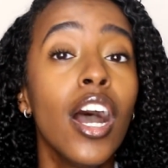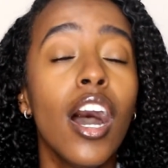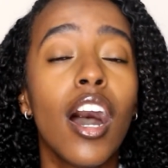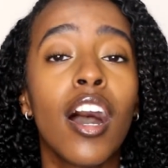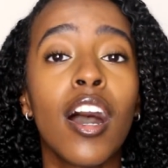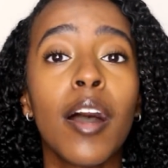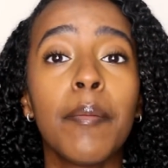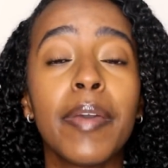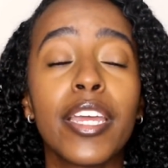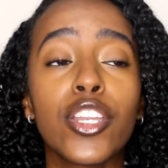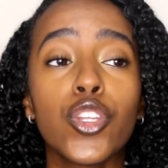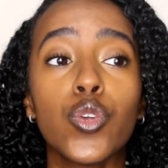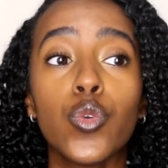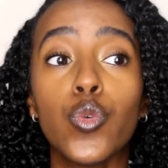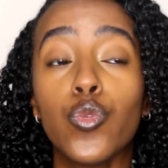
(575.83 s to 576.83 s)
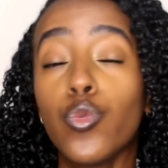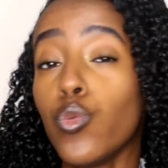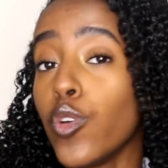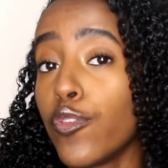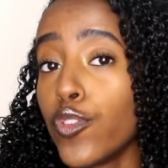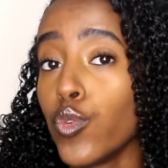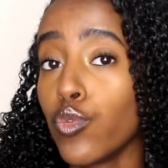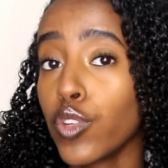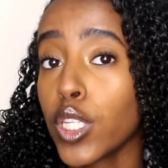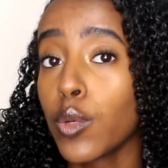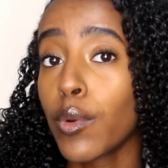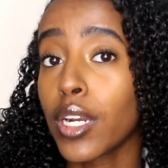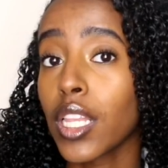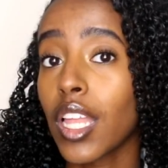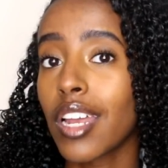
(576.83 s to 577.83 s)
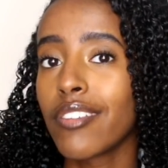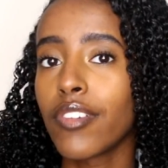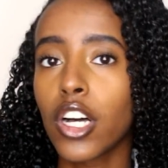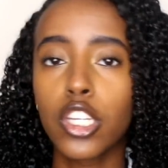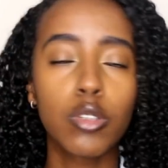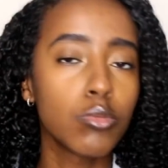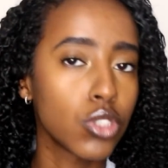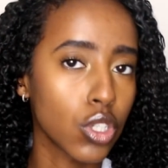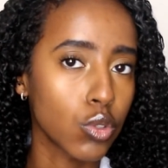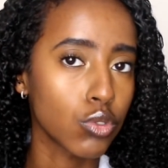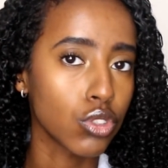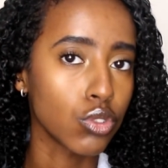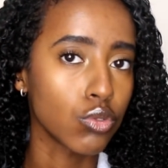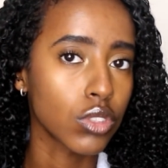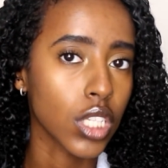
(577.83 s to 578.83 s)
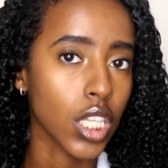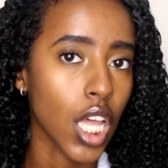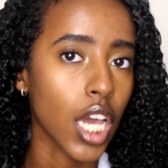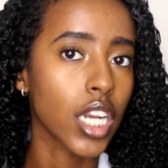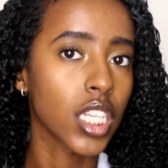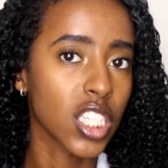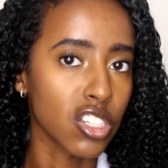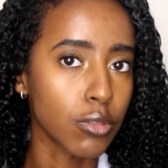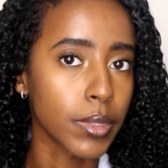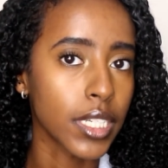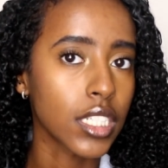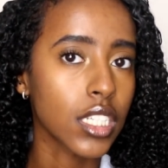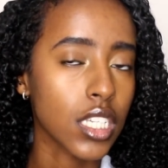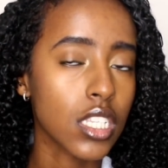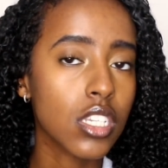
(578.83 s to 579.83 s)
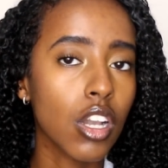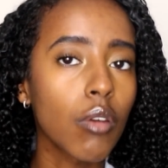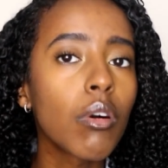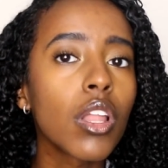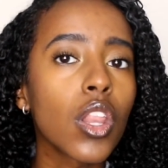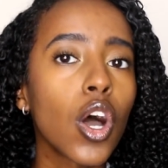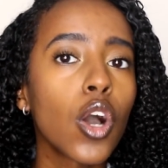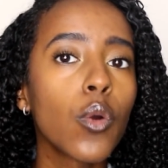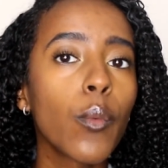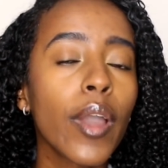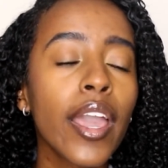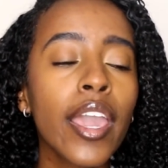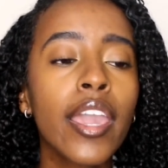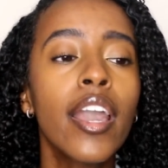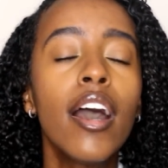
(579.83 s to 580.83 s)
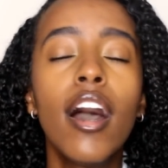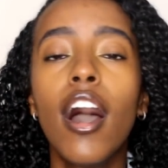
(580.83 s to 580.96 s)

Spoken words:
And if you really want a lot of volume, don't use a lot. A little bit does go a long way.